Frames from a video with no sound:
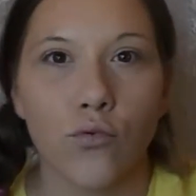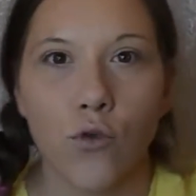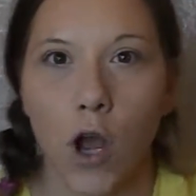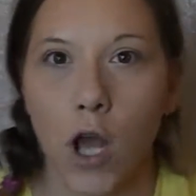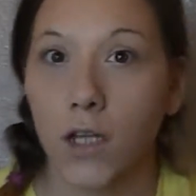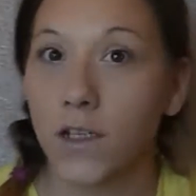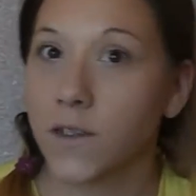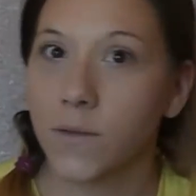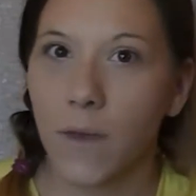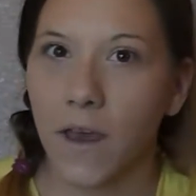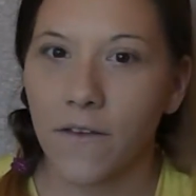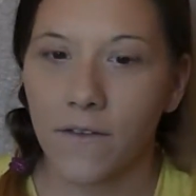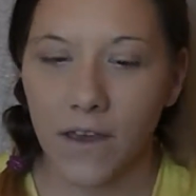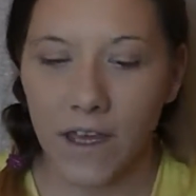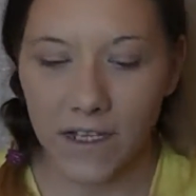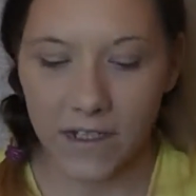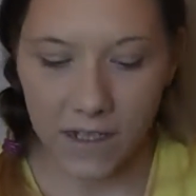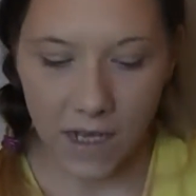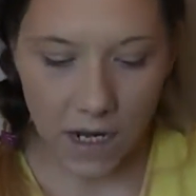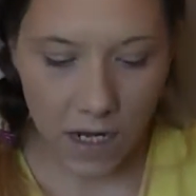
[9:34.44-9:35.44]
bronze my
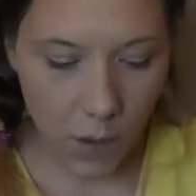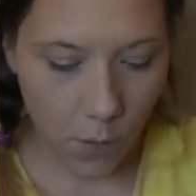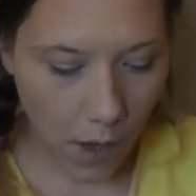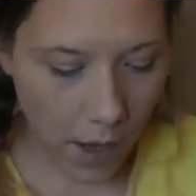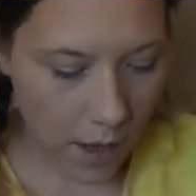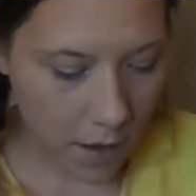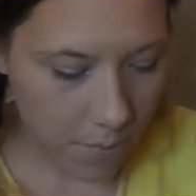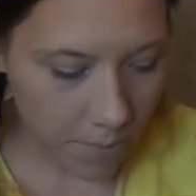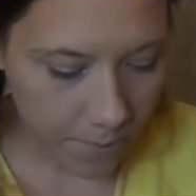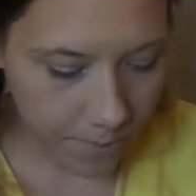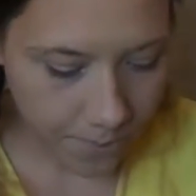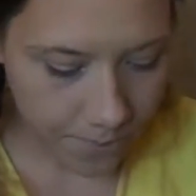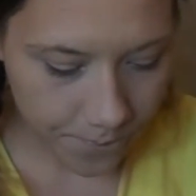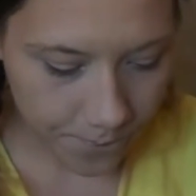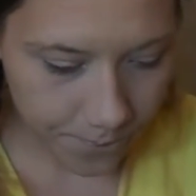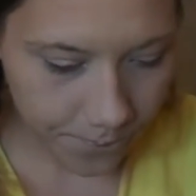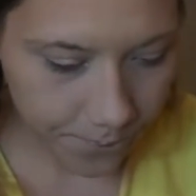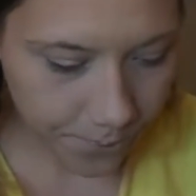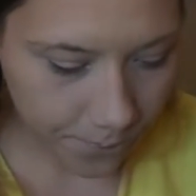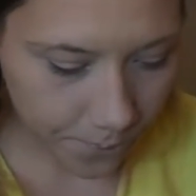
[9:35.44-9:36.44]
face anyway.
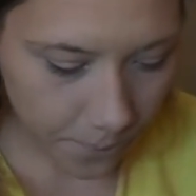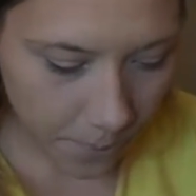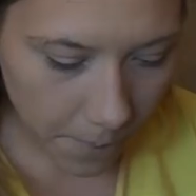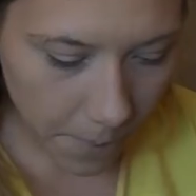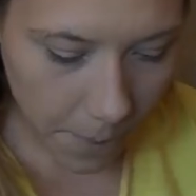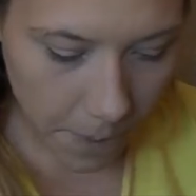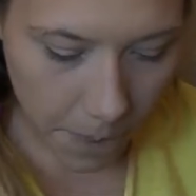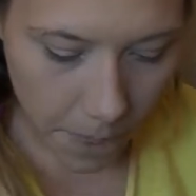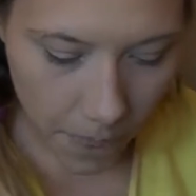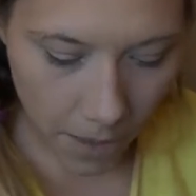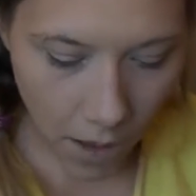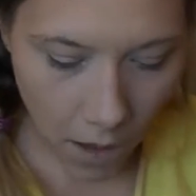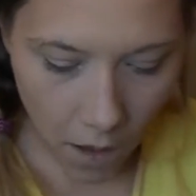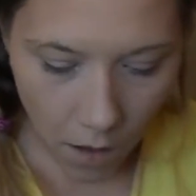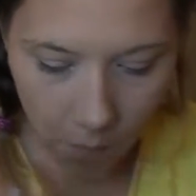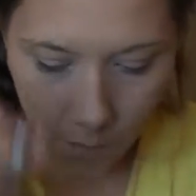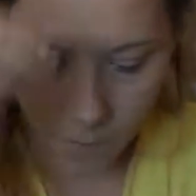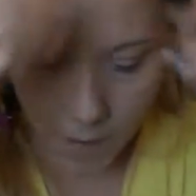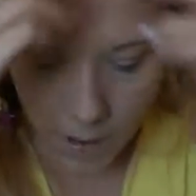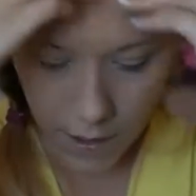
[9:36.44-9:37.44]

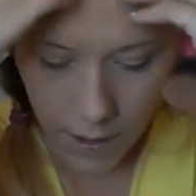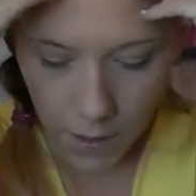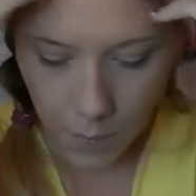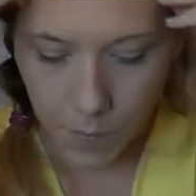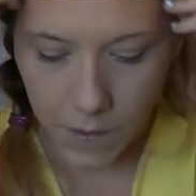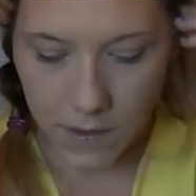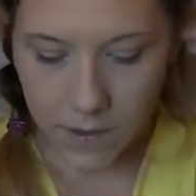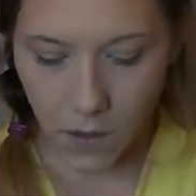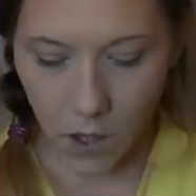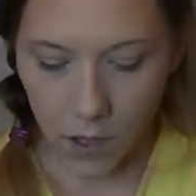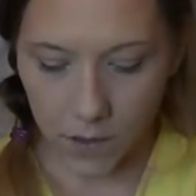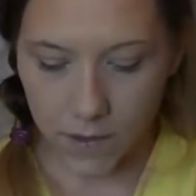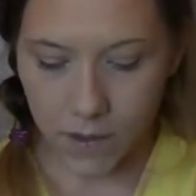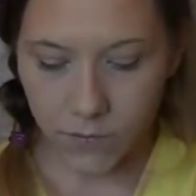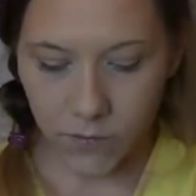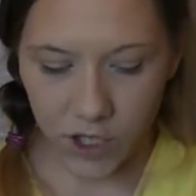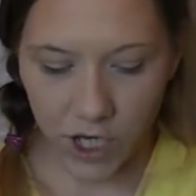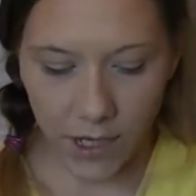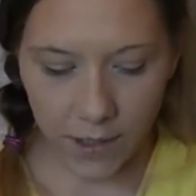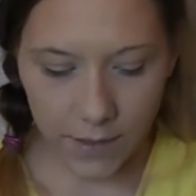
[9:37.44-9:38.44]
Makeup is all
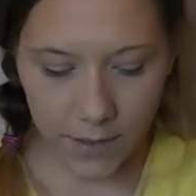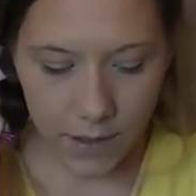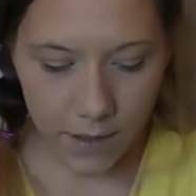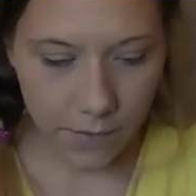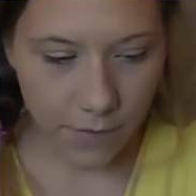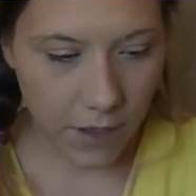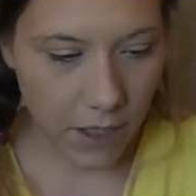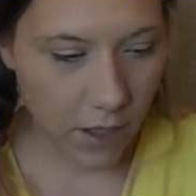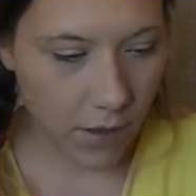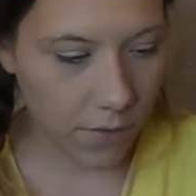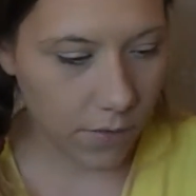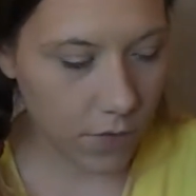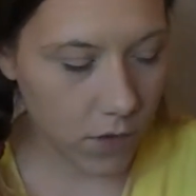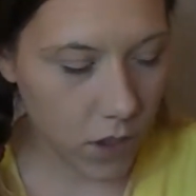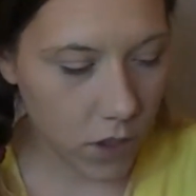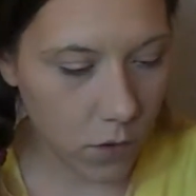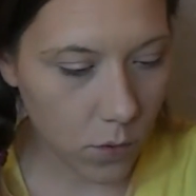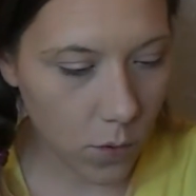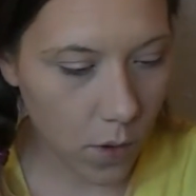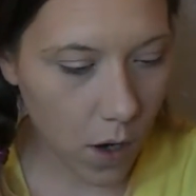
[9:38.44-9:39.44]
subjective.
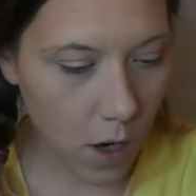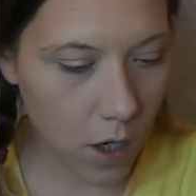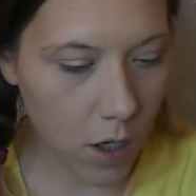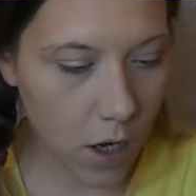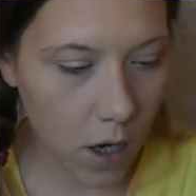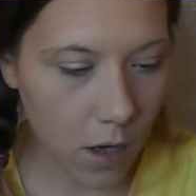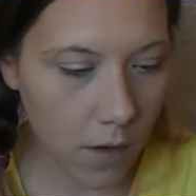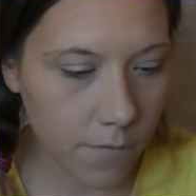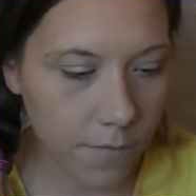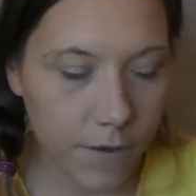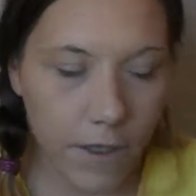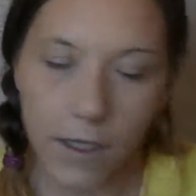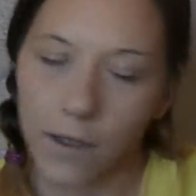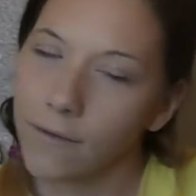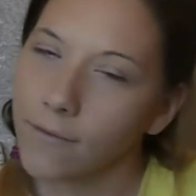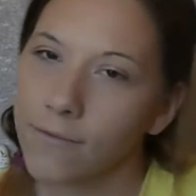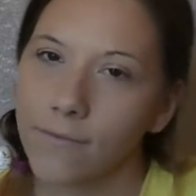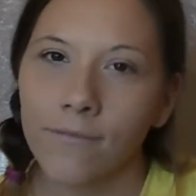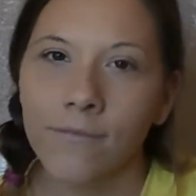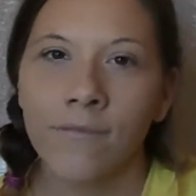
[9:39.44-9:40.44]
If you are
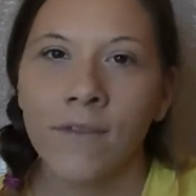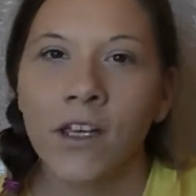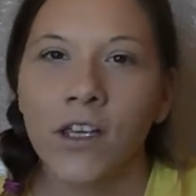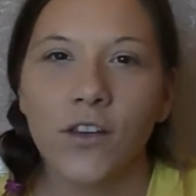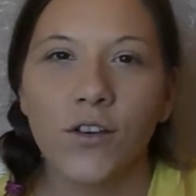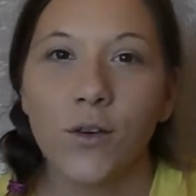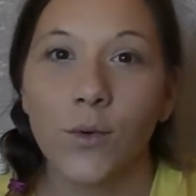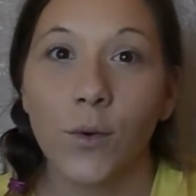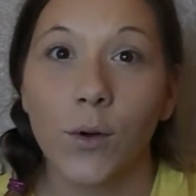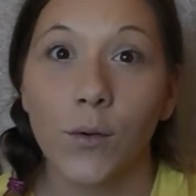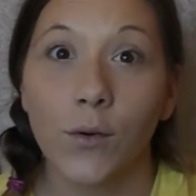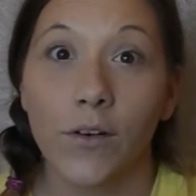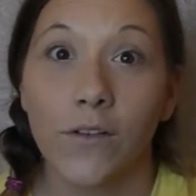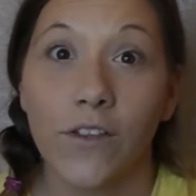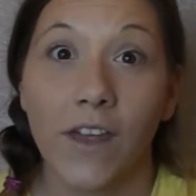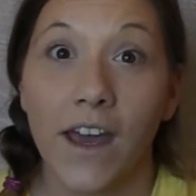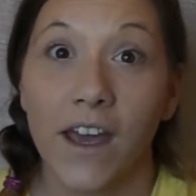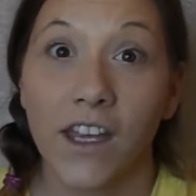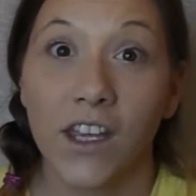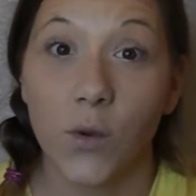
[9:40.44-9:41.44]
confident, you can wear
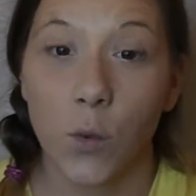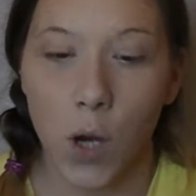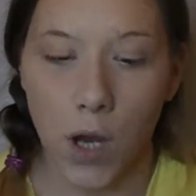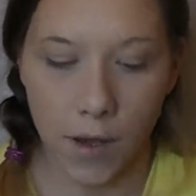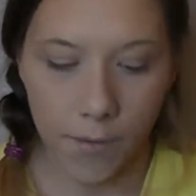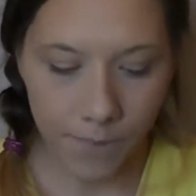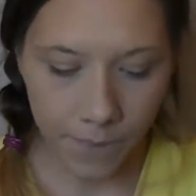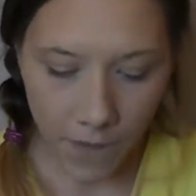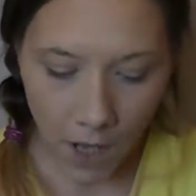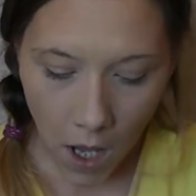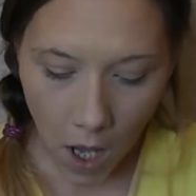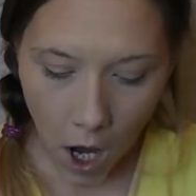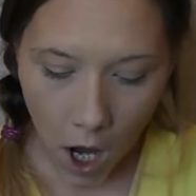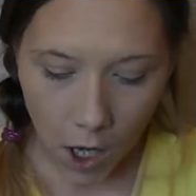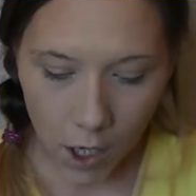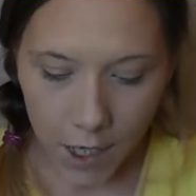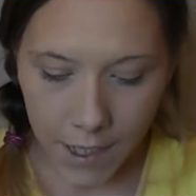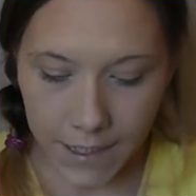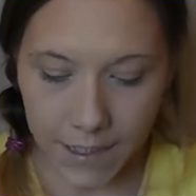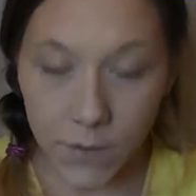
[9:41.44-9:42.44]
whatever the heck you want.
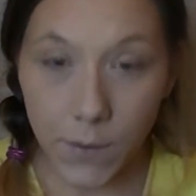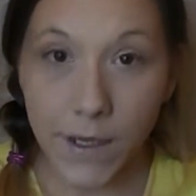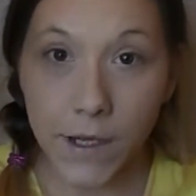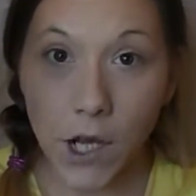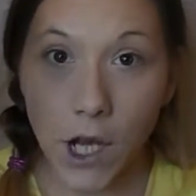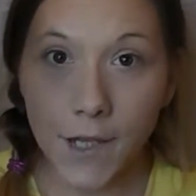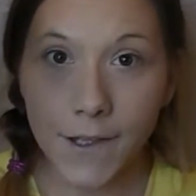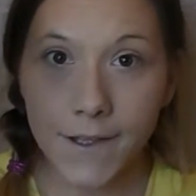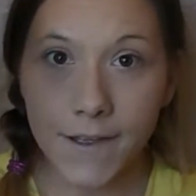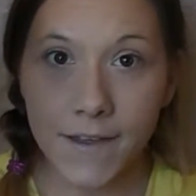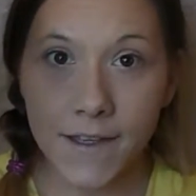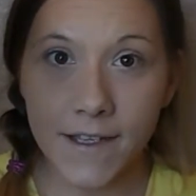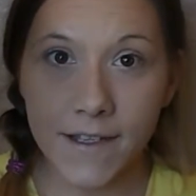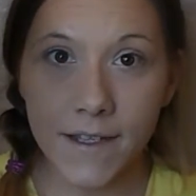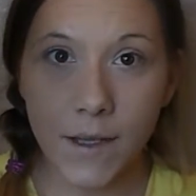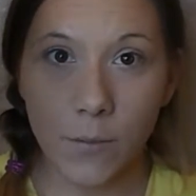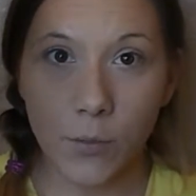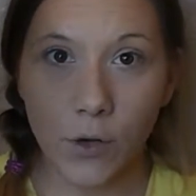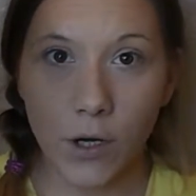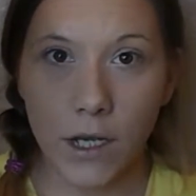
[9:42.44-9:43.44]
Alright, so I got
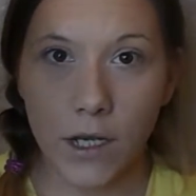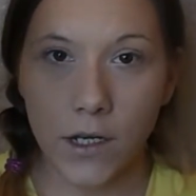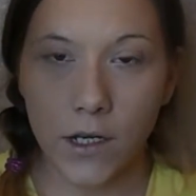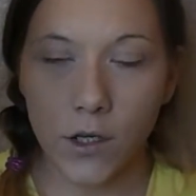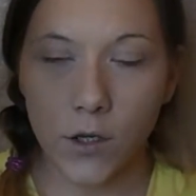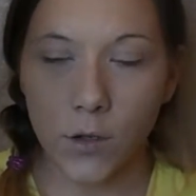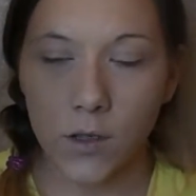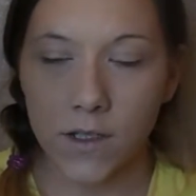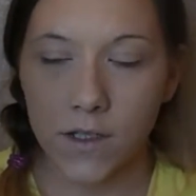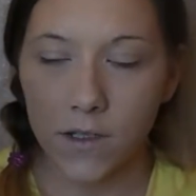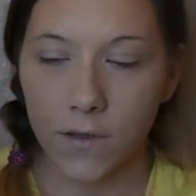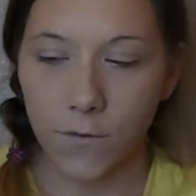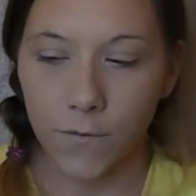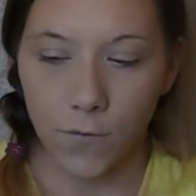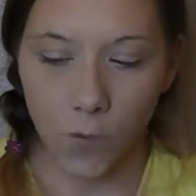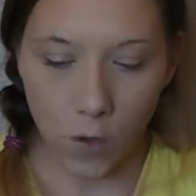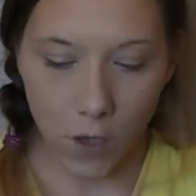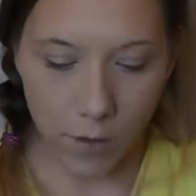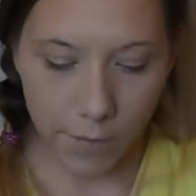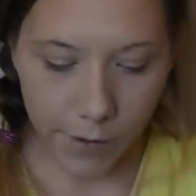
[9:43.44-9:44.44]
this brand new
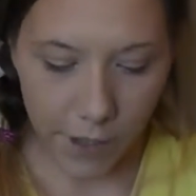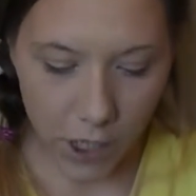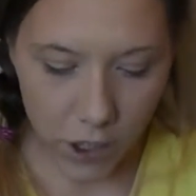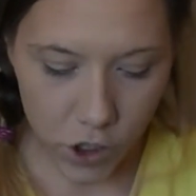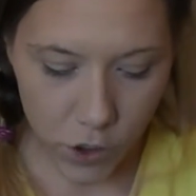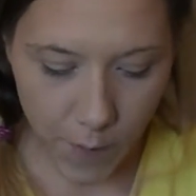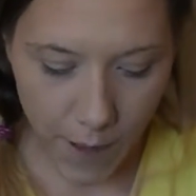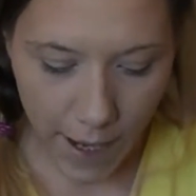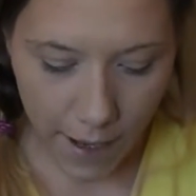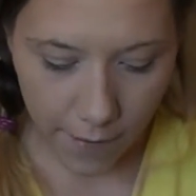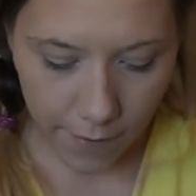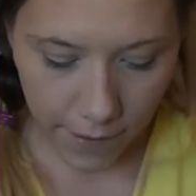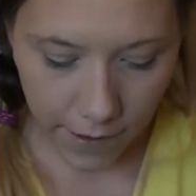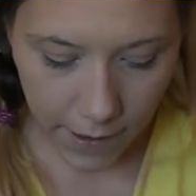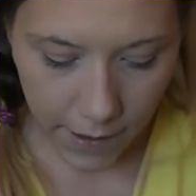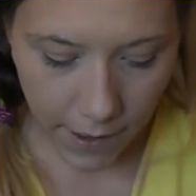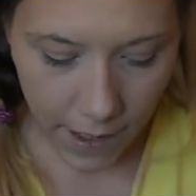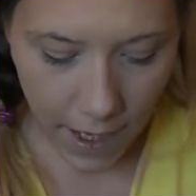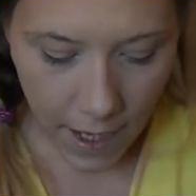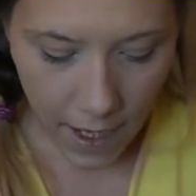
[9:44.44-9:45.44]
Sephora blush
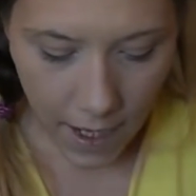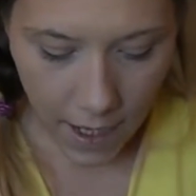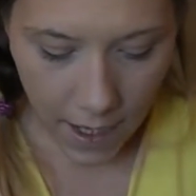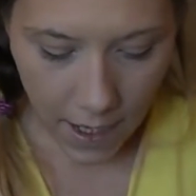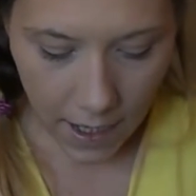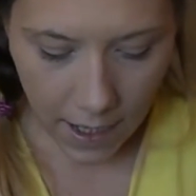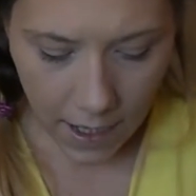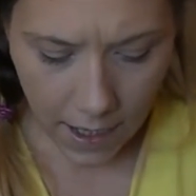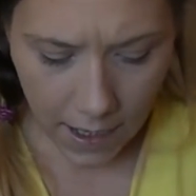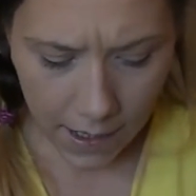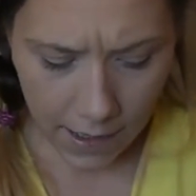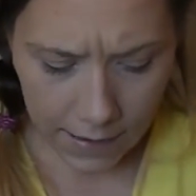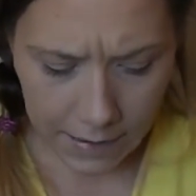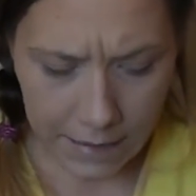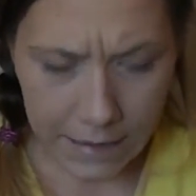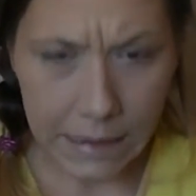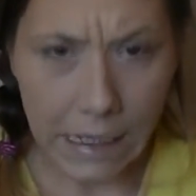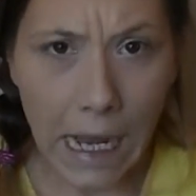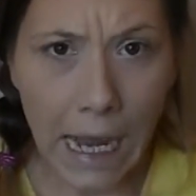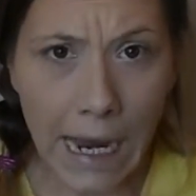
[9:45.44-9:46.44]
palette,
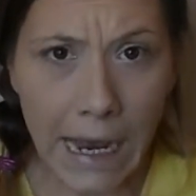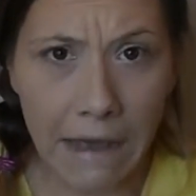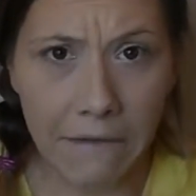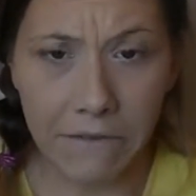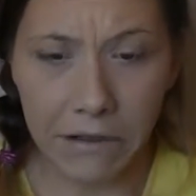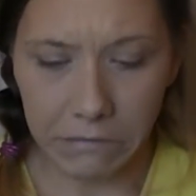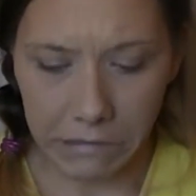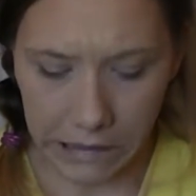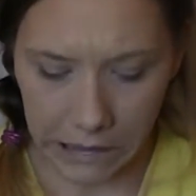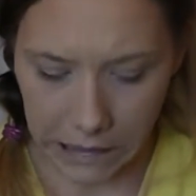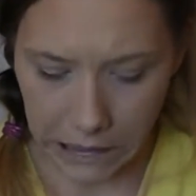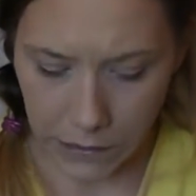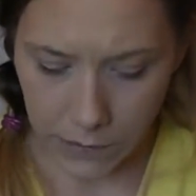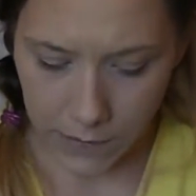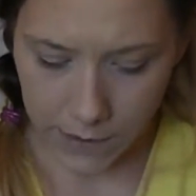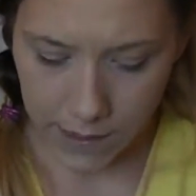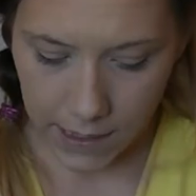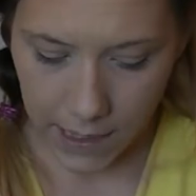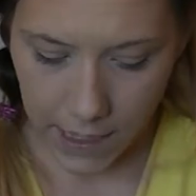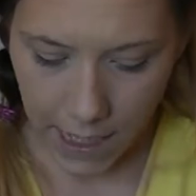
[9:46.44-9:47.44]
and I haven't really
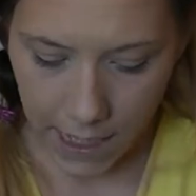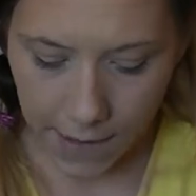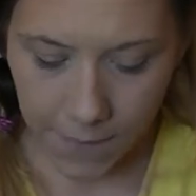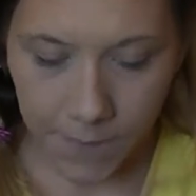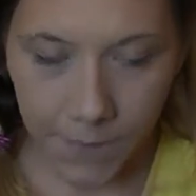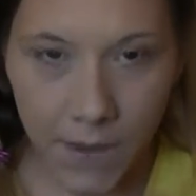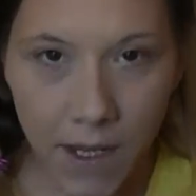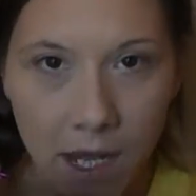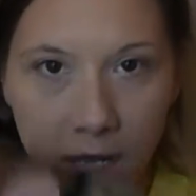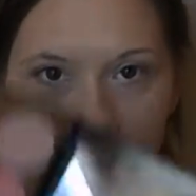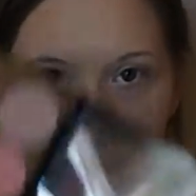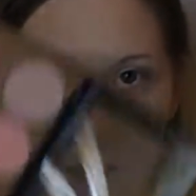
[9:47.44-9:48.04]
used it yet,